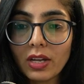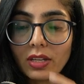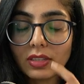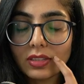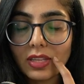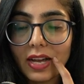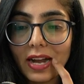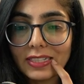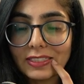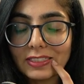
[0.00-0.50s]

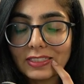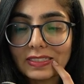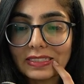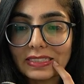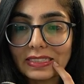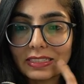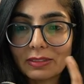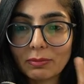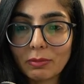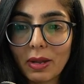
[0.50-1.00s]
that
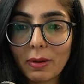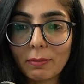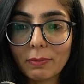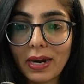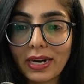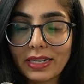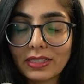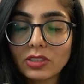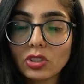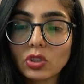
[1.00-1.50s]
just hit my
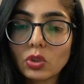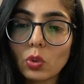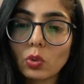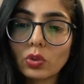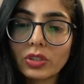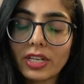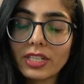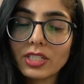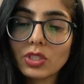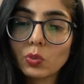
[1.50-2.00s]
mind. So
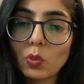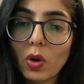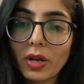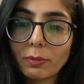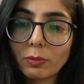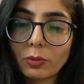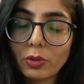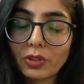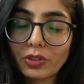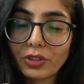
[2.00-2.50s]
there is one
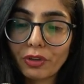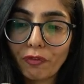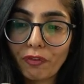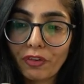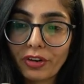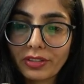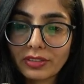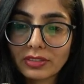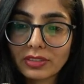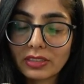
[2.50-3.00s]
more
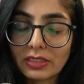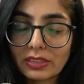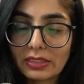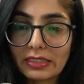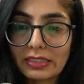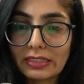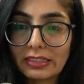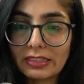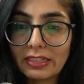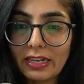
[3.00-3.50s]
difference
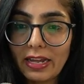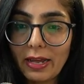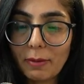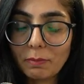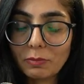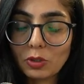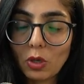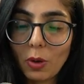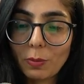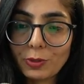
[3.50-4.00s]
in
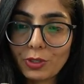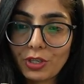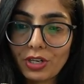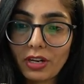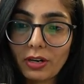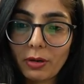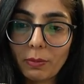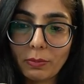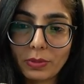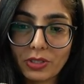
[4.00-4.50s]
absorption
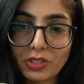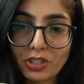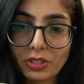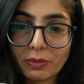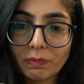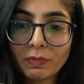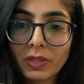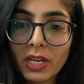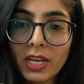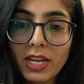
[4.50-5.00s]
and emission.